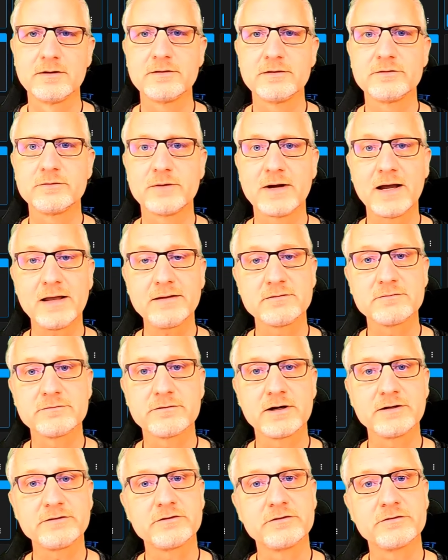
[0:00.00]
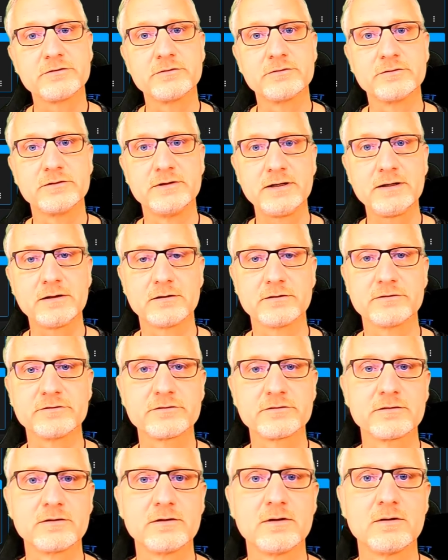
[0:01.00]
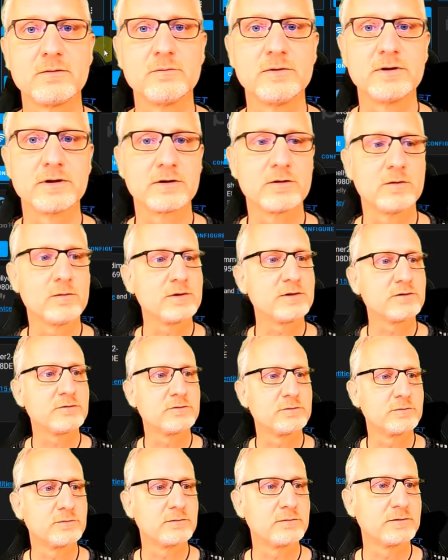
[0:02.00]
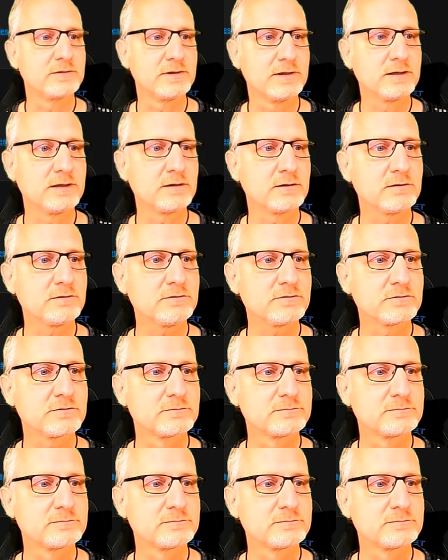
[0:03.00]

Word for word: To add devices to decons, we are going to decons,